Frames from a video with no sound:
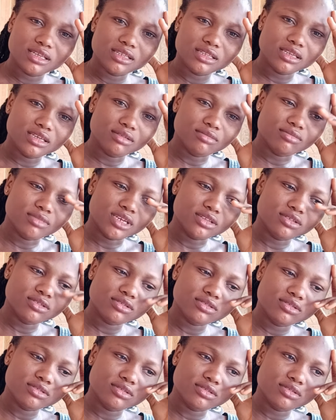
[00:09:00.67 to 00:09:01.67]
Then my
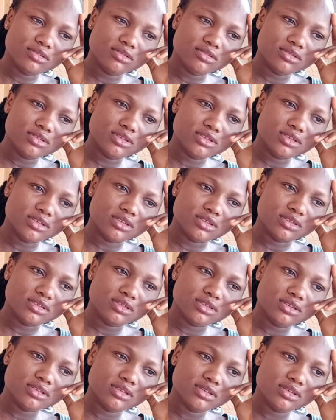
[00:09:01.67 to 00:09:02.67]
doctor said,
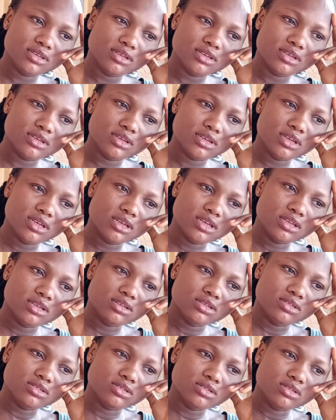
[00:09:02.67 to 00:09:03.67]

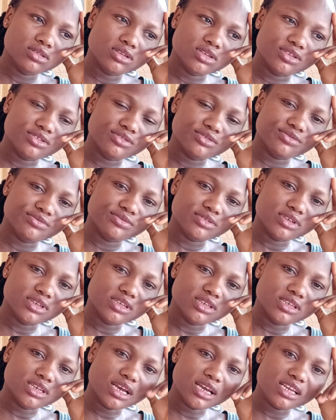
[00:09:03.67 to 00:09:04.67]
he
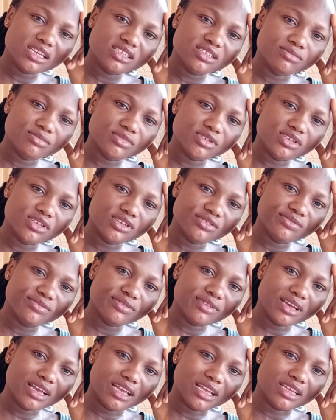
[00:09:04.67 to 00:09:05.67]
asked me if
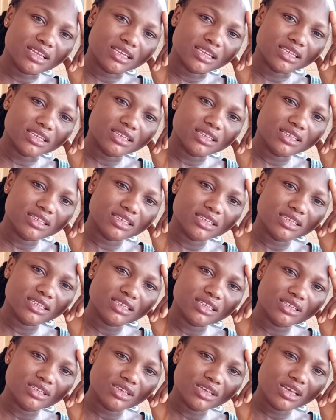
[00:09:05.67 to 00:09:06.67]
I
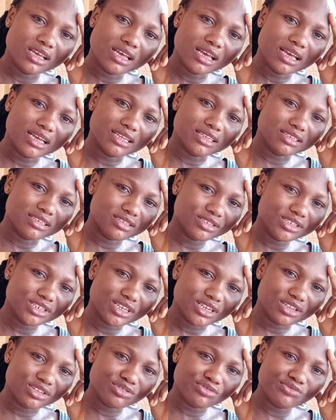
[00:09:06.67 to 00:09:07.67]
drink
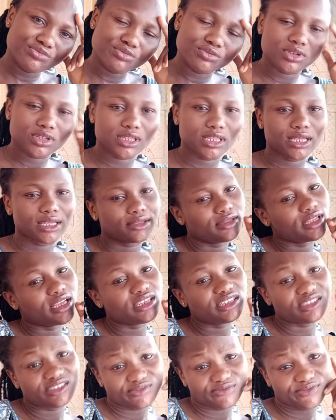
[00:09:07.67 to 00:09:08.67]
enough water. That
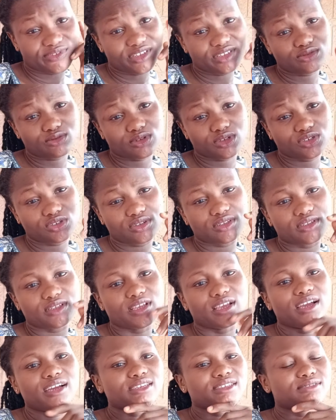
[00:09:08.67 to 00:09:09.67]
is the first question he
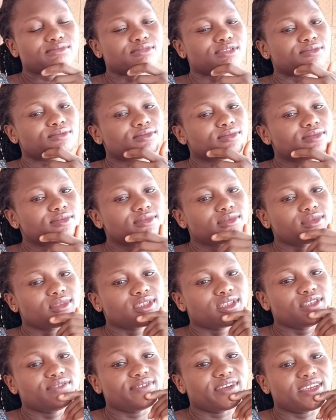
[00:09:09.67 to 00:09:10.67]
asked me,
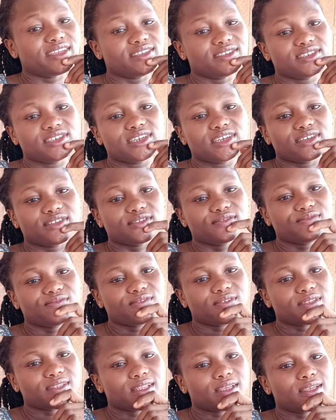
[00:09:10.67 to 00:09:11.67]
if I drink enough
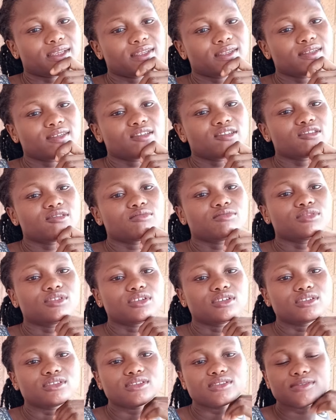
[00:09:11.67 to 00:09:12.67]
water.
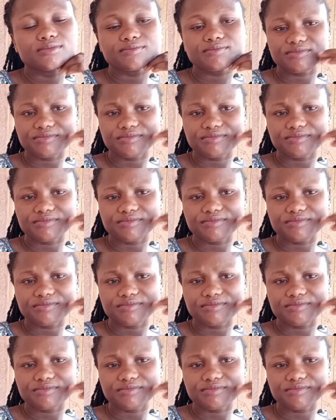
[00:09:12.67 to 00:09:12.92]
But